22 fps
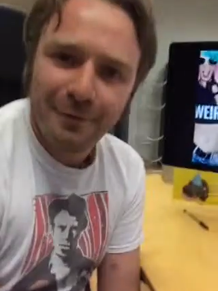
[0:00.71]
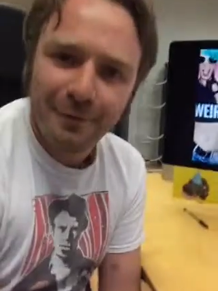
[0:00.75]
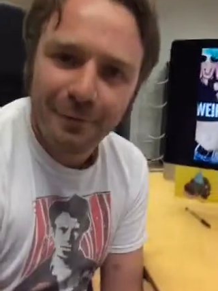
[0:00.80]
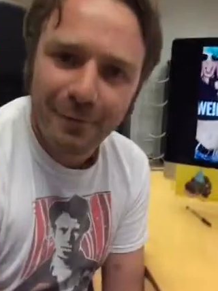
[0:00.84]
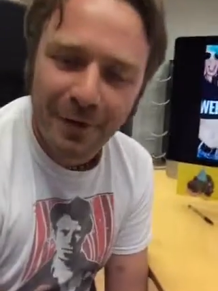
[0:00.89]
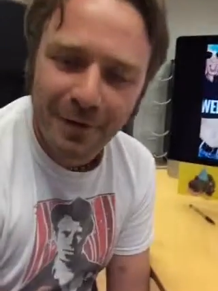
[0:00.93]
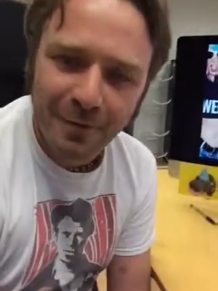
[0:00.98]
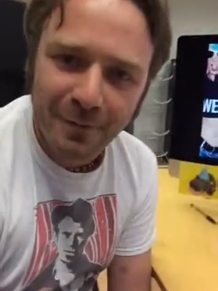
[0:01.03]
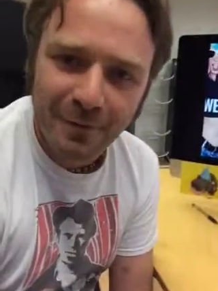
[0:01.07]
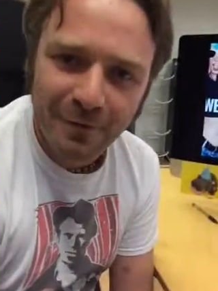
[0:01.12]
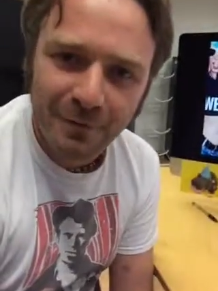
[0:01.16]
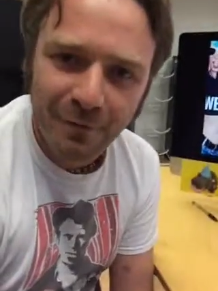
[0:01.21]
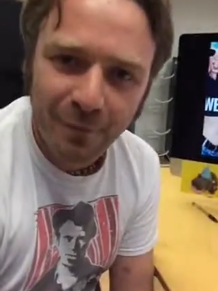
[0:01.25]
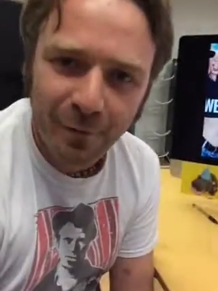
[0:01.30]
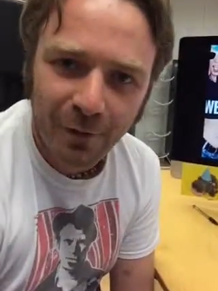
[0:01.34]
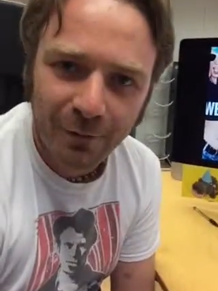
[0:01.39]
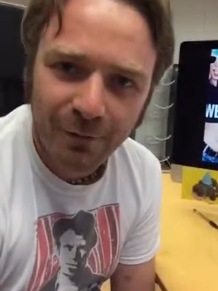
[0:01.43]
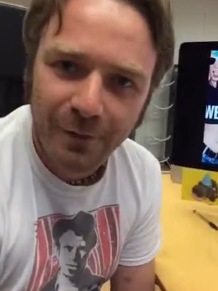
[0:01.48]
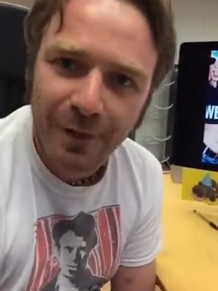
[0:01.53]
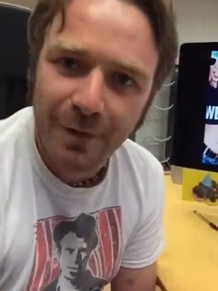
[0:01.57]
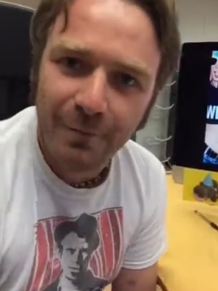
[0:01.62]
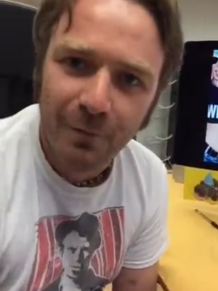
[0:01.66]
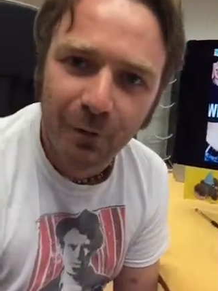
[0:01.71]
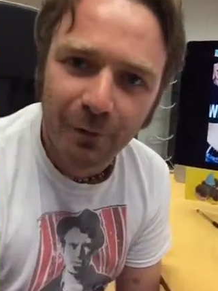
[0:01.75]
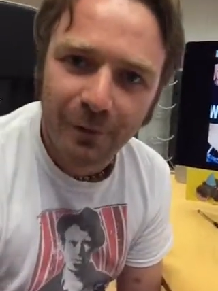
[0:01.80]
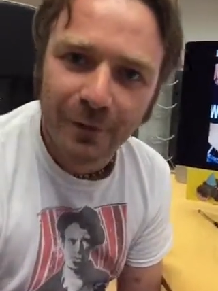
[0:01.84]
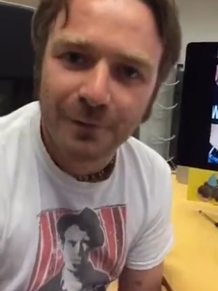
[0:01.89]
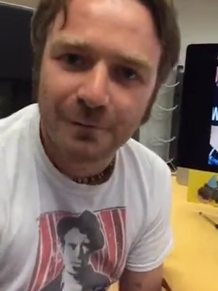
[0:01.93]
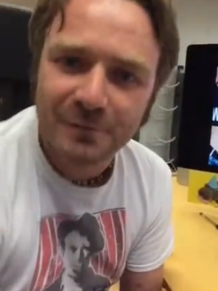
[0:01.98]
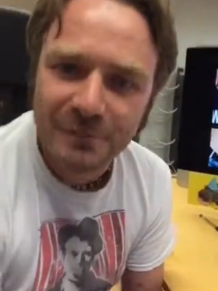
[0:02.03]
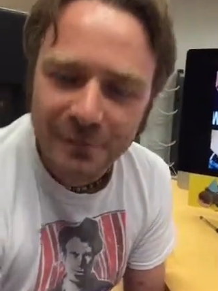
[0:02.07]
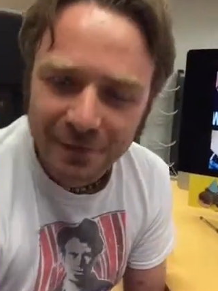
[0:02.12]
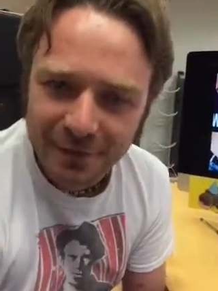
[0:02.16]
we had a bit of a problem there, but
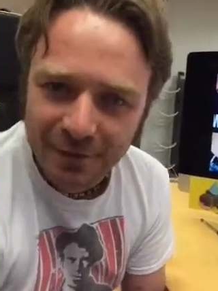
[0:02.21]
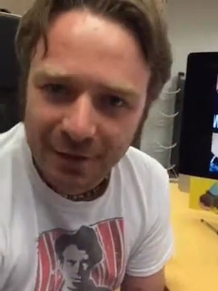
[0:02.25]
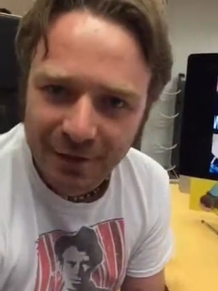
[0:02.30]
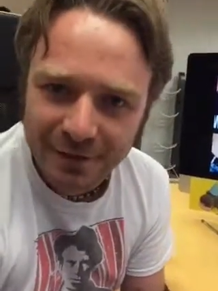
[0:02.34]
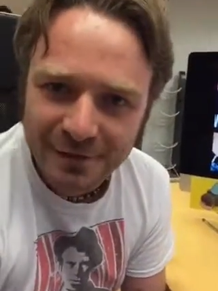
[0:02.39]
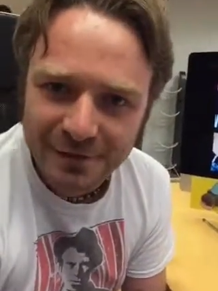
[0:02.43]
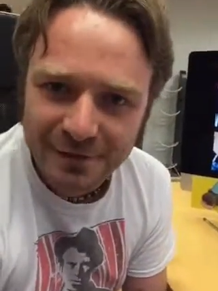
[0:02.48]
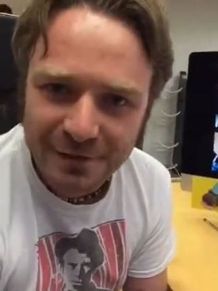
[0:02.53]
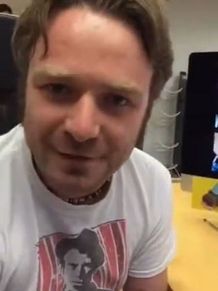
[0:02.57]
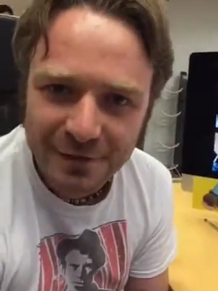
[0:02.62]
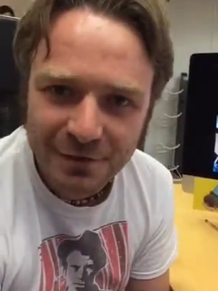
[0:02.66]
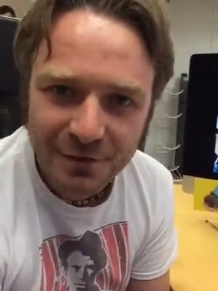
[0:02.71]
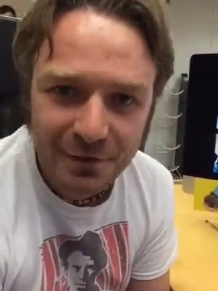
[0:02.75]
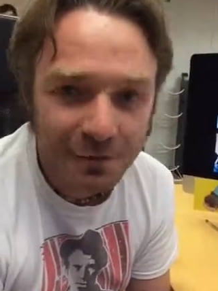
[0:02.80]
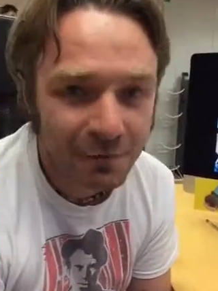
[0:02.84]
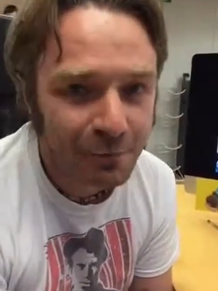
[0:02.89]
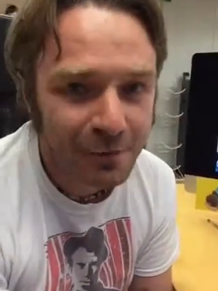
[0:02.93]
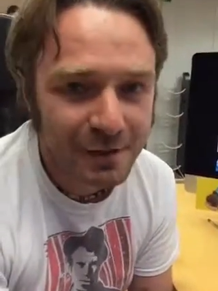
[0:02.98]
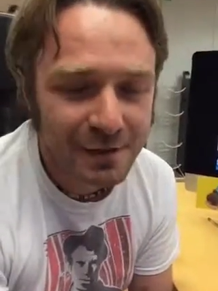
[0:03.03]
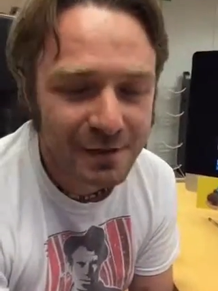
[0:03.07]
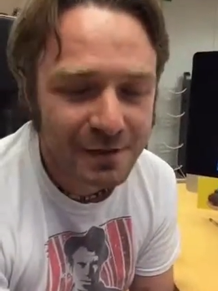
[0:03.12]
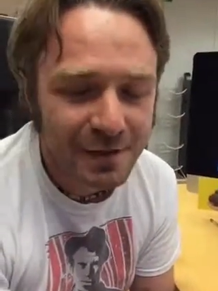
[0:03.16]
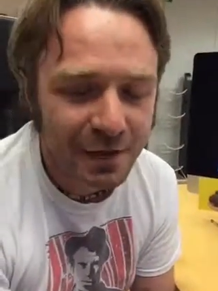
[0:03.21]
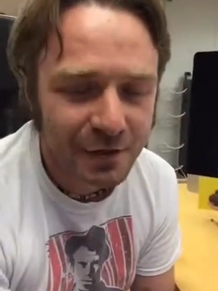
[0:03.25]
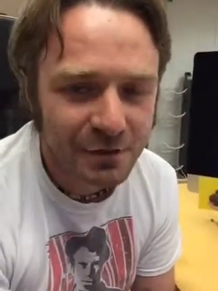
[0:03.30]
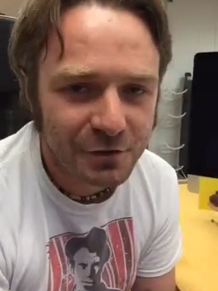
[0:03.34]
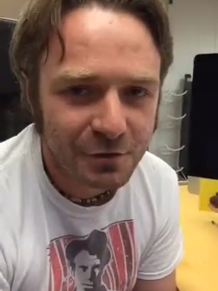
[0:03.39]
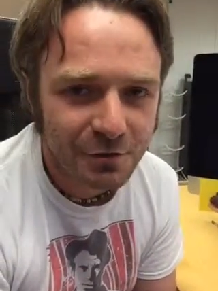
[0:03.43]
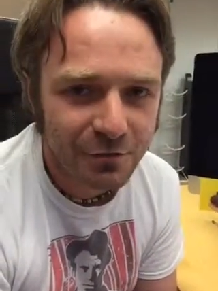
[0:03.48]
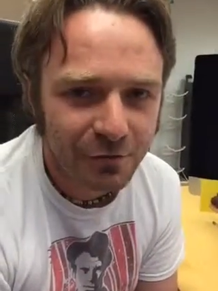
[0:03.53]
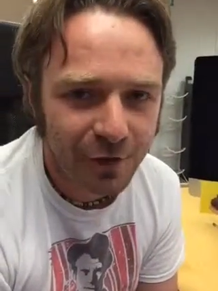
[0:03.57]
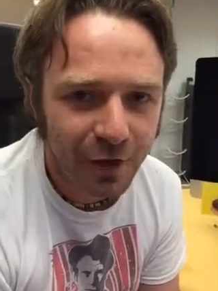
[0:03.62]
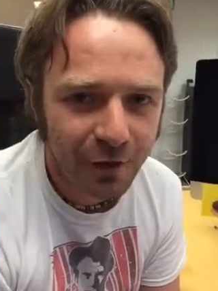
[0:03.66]
welcome to the latest edition of Weird Sex
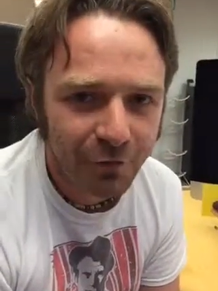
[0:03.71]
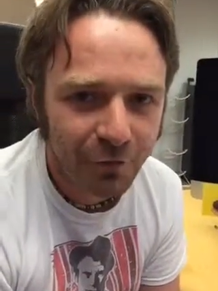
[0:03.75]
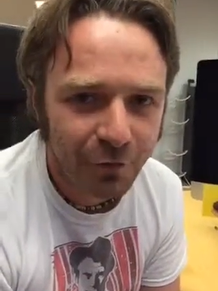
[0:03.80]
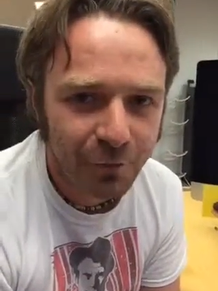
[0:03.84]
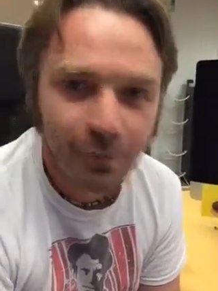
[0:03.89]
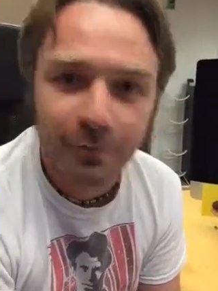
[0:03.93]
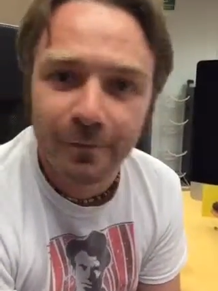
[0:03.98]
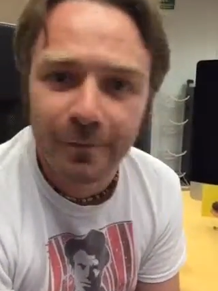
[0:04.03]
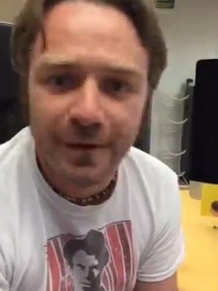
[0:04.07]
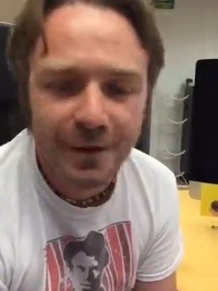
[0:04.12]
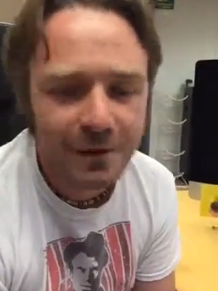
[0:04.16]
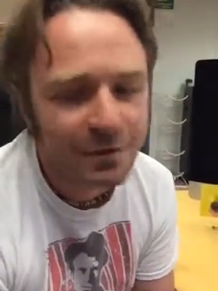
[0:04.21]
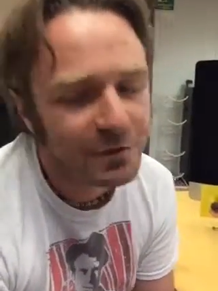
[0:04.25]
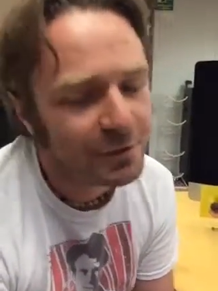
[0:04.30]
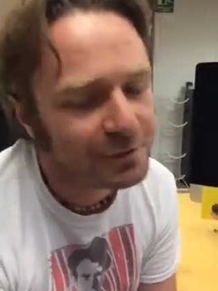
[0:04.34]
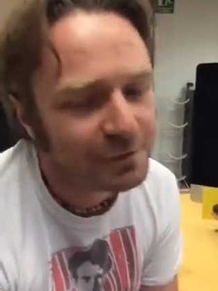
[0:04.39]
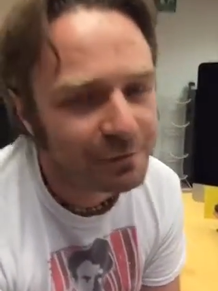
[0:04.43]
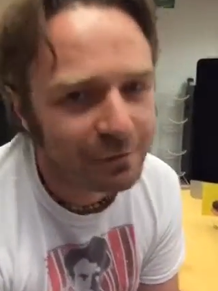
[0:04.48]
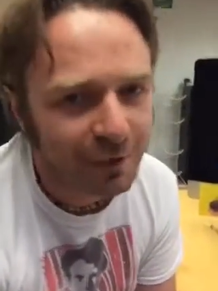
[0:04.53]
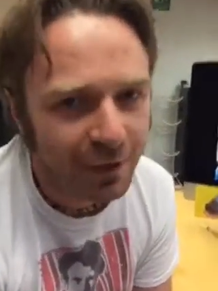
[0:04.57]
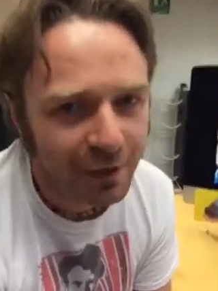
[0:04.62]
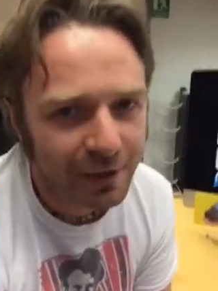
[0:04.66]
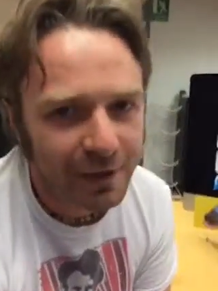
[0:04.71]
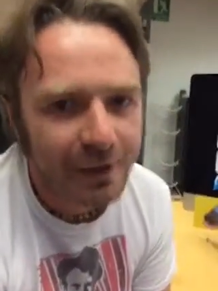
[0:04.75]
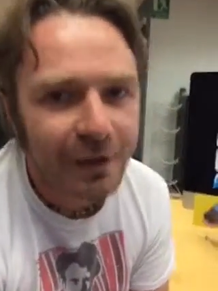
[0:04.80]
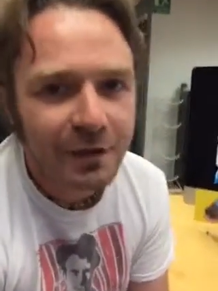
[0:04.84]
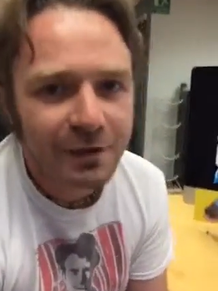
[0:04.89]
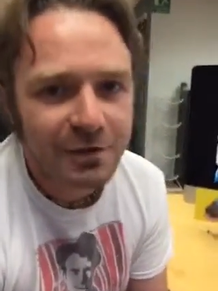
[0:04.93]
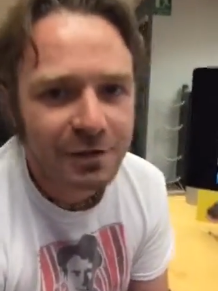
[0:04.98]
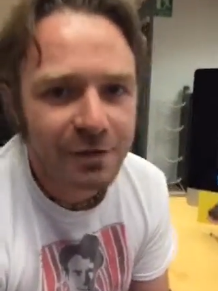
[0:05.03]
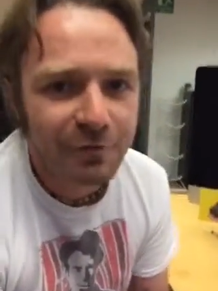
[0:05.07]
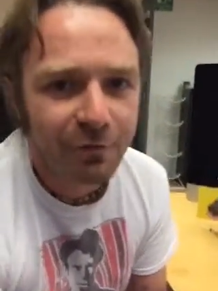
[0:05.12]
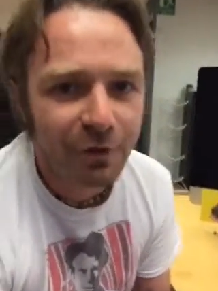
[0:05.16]
News Roundup with me, Joseph Viney,
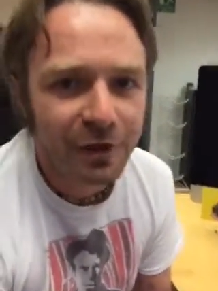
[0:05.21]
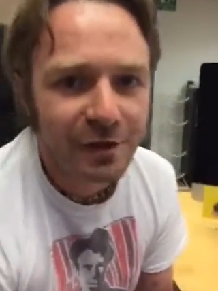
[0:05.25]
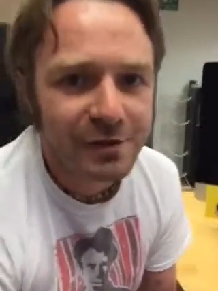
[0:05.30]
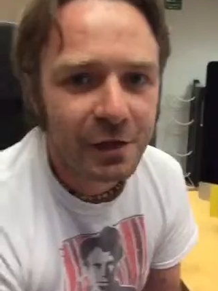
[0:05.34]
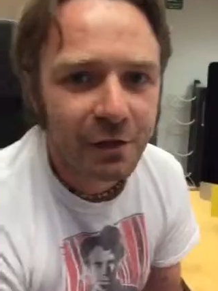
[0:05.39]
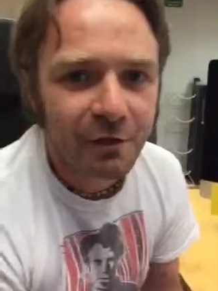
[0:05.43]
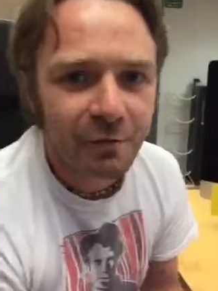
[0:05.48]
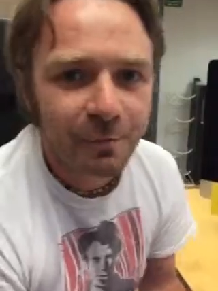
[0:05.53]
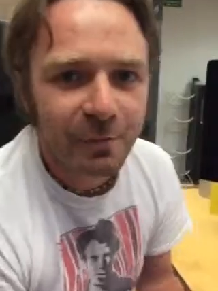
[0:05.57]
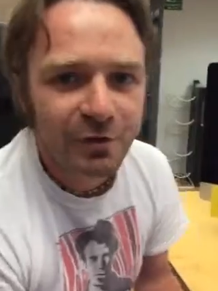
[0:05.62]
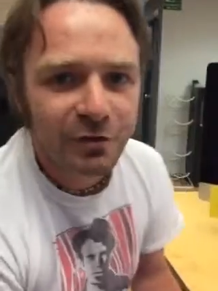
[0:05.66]
chief writer of